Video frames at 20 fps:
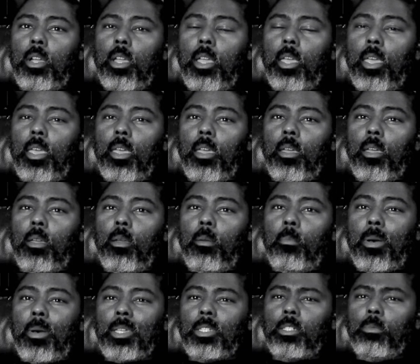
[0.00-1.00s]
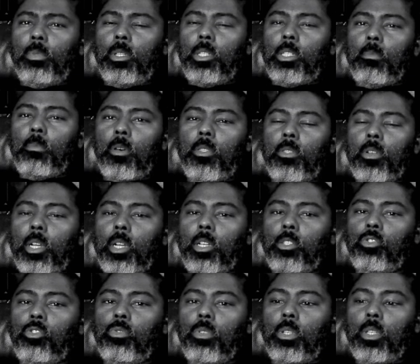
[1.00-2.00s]
and possibly some other
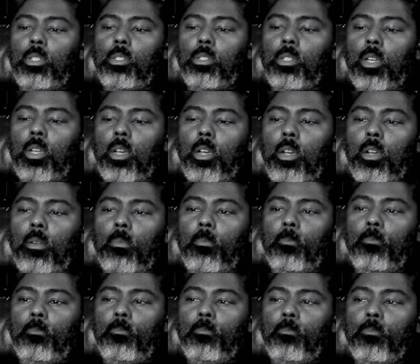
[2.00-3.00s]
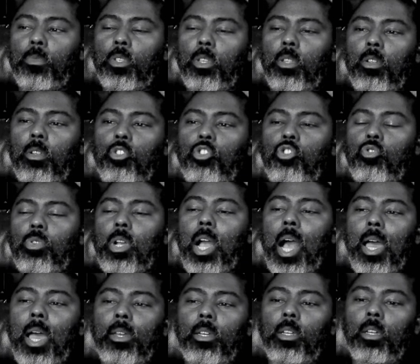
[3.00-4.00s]
countries,
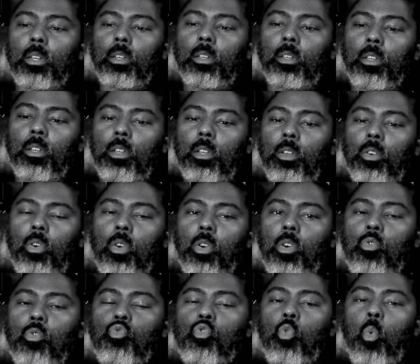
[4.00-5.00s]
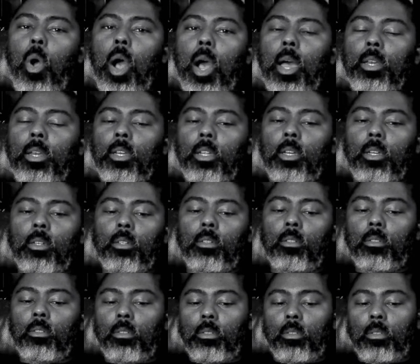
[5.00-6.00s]
Uganda or Rwanda,
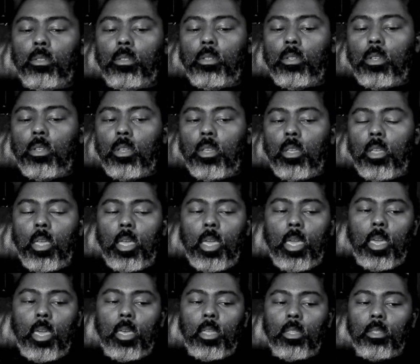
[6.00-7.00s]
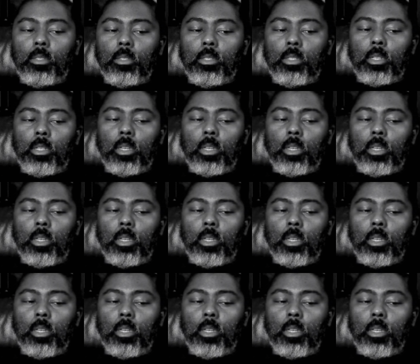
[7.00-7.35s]
and